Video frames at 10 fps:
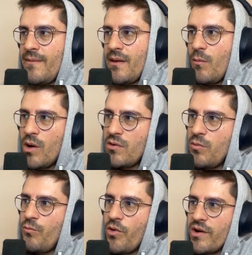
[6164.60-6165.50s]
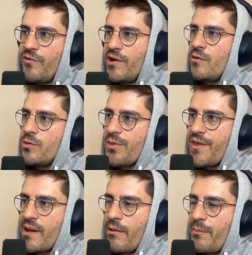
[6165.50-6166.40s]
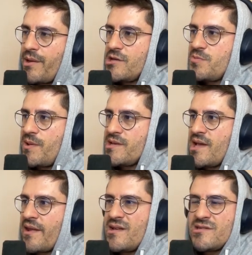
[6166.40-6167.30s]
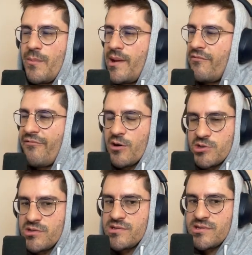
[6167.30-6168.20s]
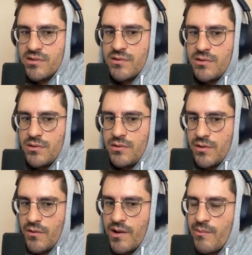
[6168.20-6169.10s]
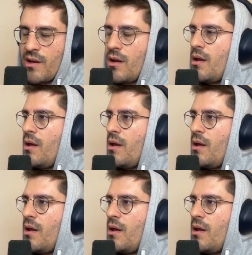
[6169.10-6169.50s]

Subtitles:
One really cool thing about PHP is that it is so many functions, you know what I mean?